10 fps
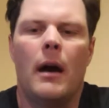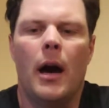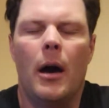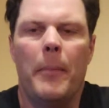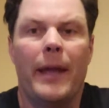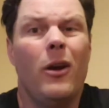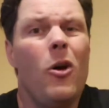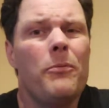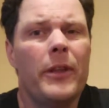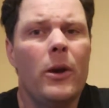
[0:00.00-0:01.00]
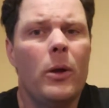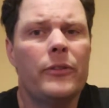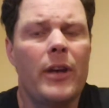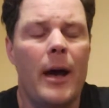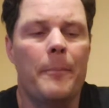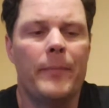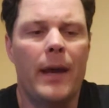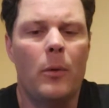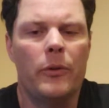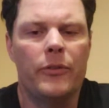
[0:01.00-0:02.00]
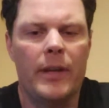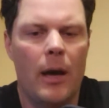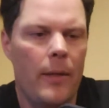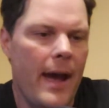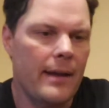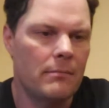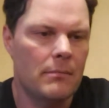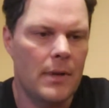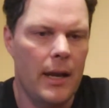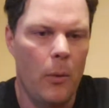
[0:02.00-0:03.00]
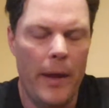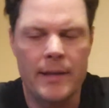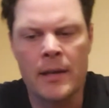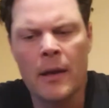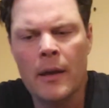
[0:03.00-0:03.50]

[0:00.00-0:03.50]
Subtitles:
and hopefully holds up. Now we'll see how that kind of went.